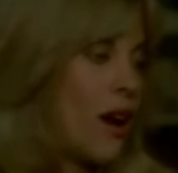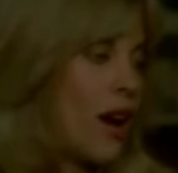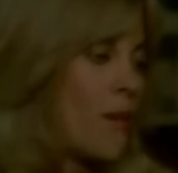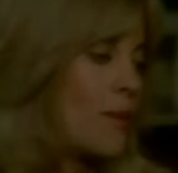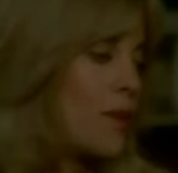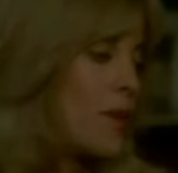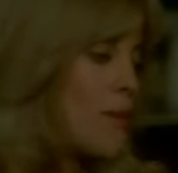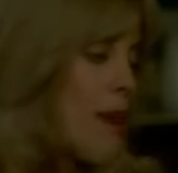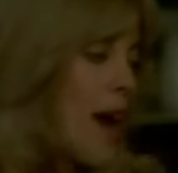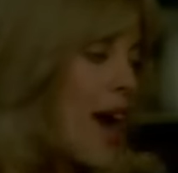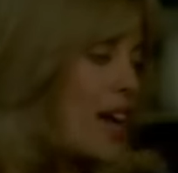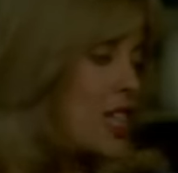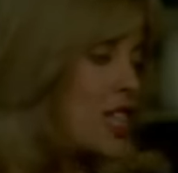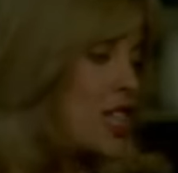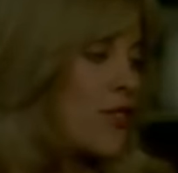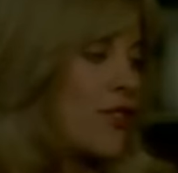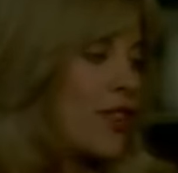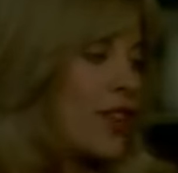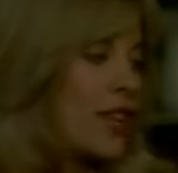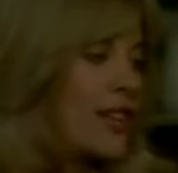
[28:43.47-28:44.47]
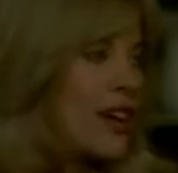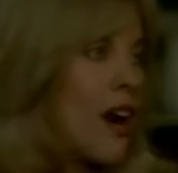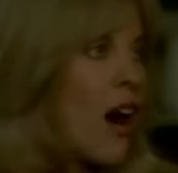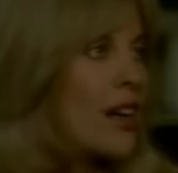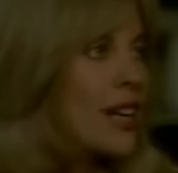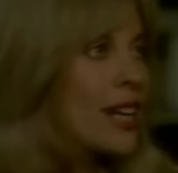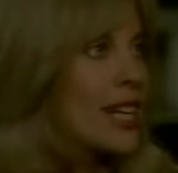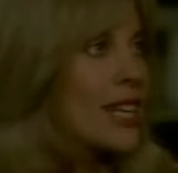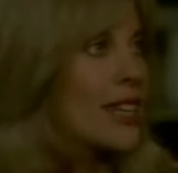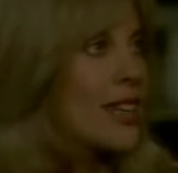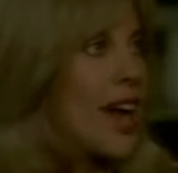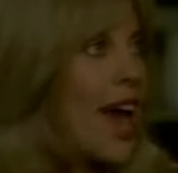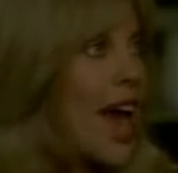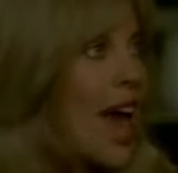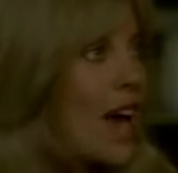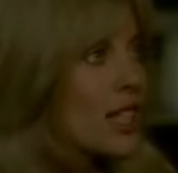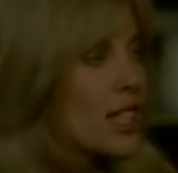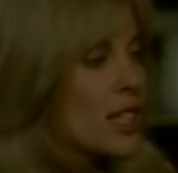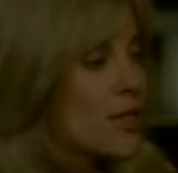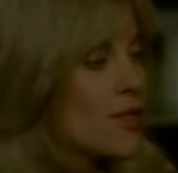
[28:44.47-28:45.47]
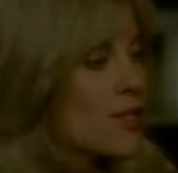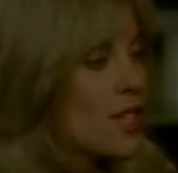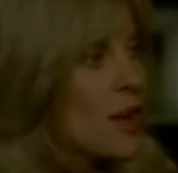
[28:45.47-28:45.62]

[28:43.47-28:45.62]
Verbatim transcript: I mean, imagine if it had gotten into the hands of